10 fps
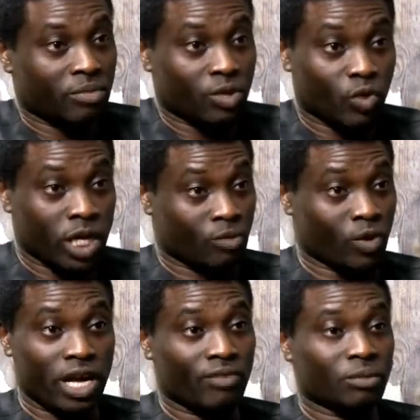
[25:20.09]
Even if
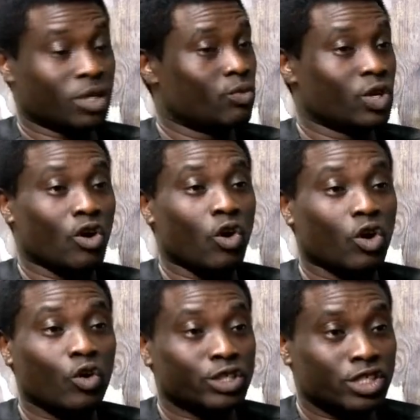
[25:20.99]
we have the money, we're
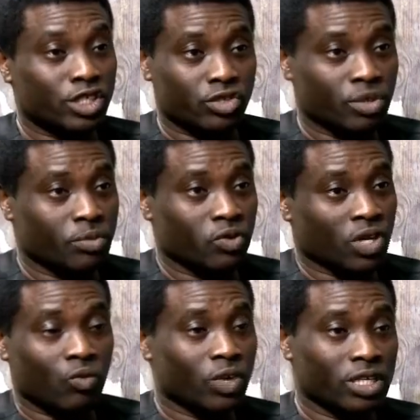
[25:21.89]
not going to
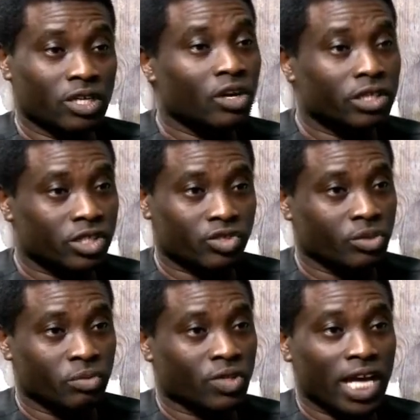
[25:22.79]
distribute. And we did not
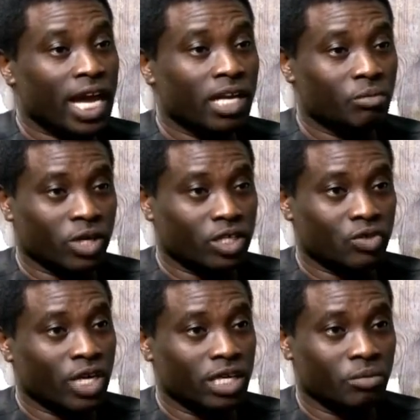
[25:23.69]
distribute any
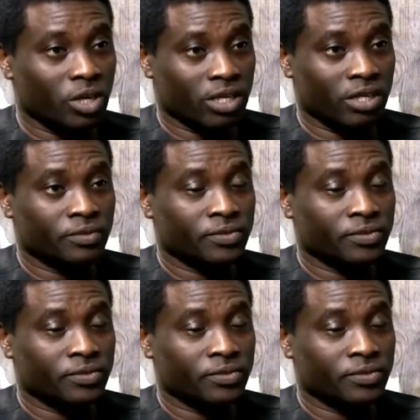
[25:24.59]
money to anybody.